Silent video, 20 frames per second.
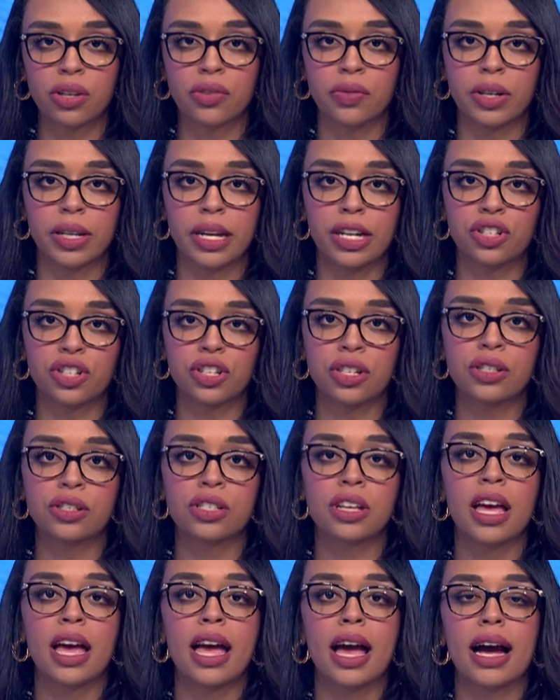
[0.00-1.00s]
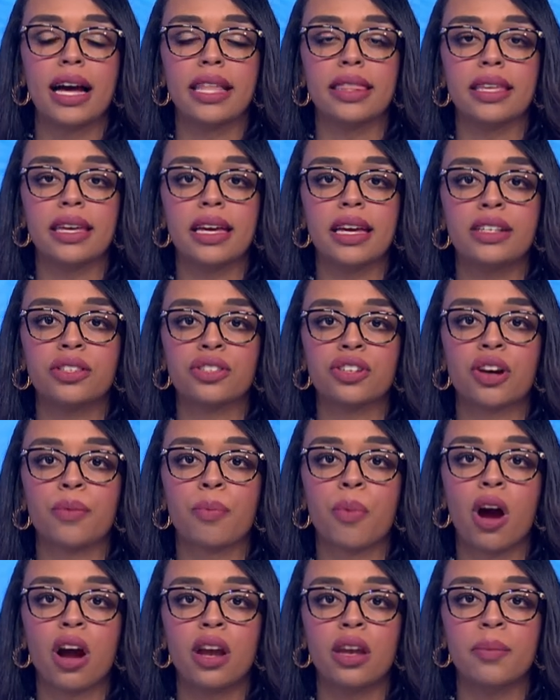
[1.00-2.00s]
Relations at the
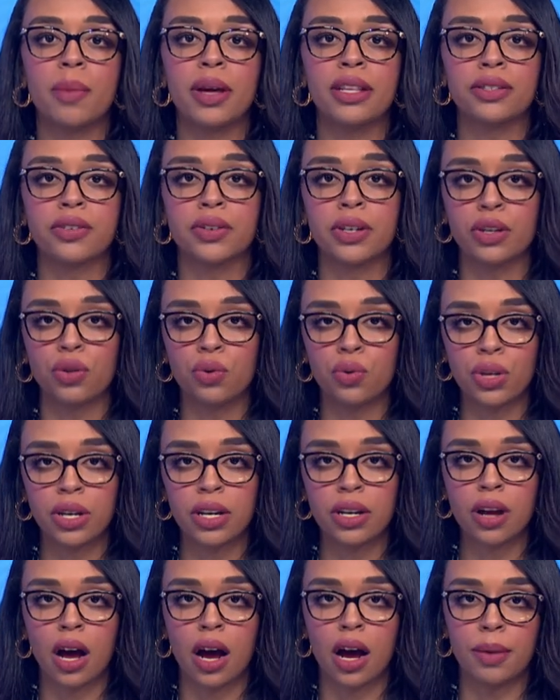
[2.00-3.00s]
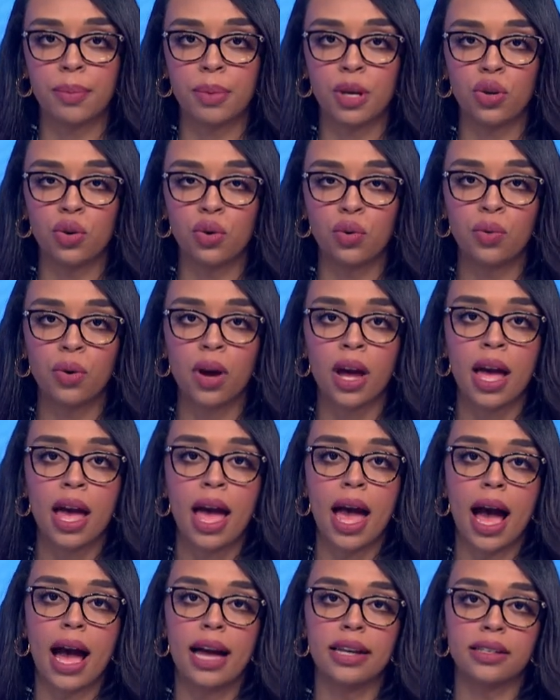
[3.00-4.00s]
Inter-Parliamentary Union
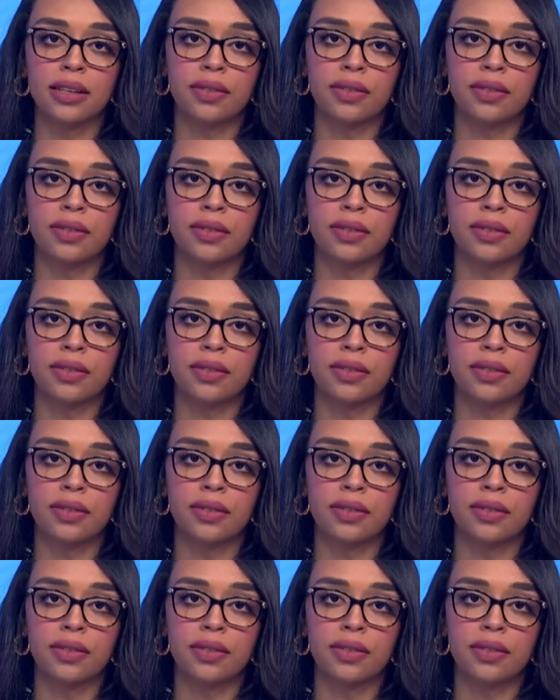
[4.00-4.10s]
Anda